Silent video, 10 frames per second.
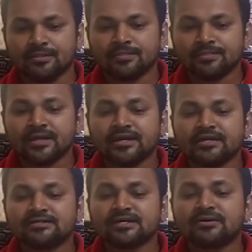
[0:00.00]
There
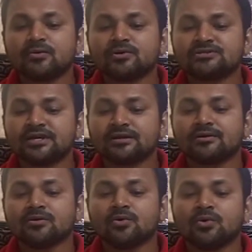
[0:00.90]
is an old saying,
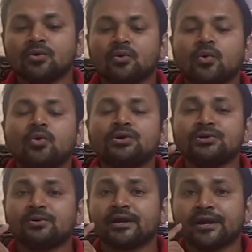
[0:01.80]
hold
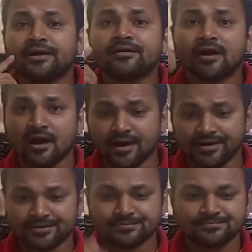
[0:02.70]
your head high.
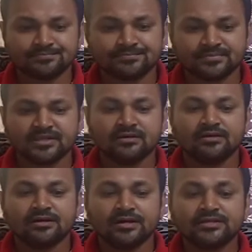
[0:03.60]

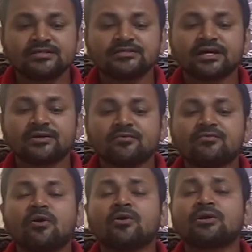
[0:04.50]
It is a sign of
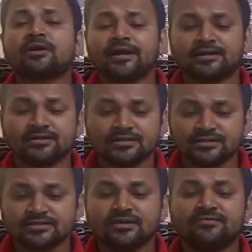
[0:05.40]
honor and
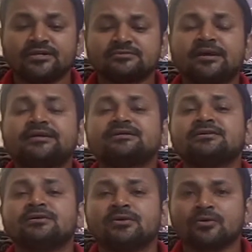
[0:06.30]
self respect,
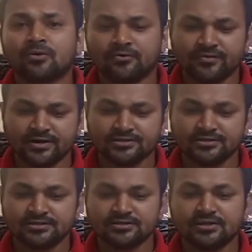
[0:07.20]

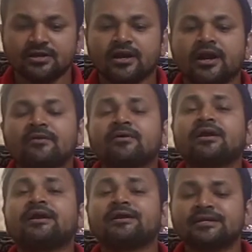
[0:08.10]
confidence, and our
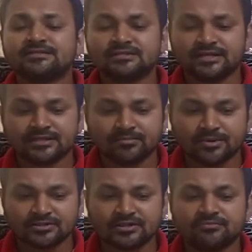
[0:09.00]
interest in the
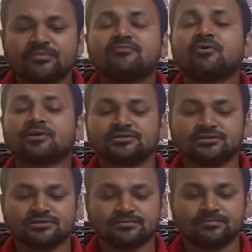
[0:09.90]
person before
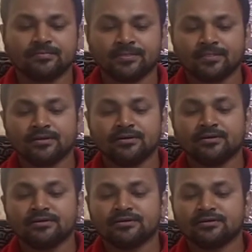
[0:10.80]
us.
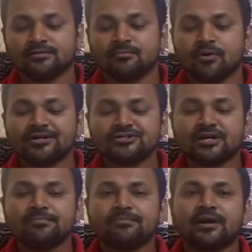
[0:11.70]
Body
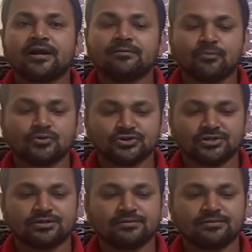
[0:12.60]
shape and posture.